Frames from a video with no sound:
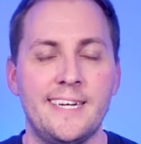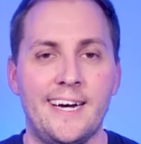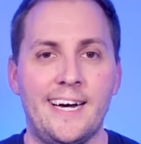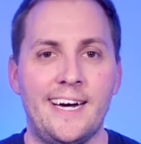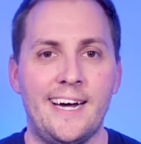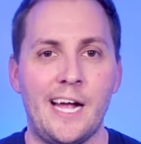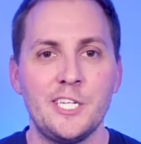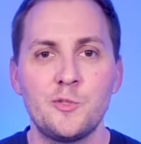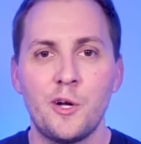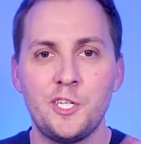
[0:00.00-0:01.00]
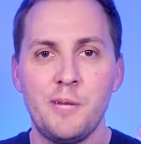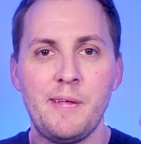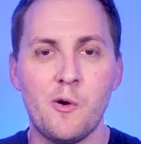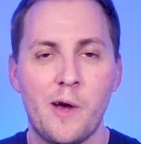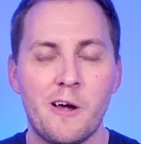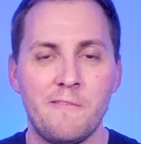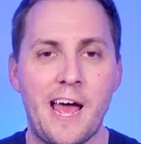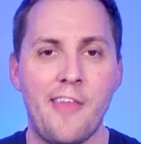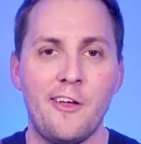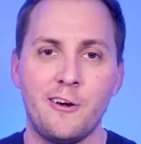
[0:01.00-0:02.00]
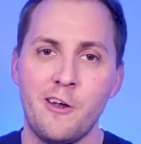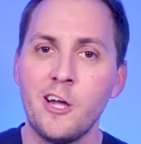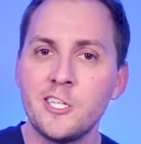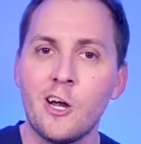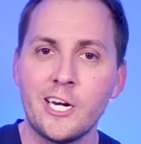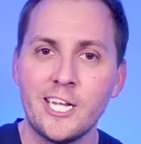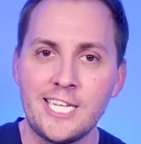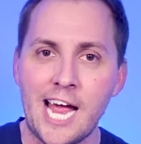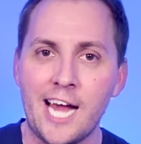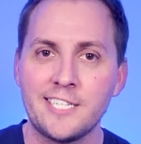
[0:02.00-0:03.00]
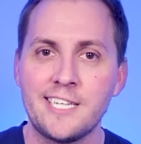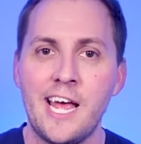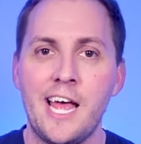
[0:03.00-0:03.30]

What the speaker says: I just want you to be aware of that. There are non-targeted attacks.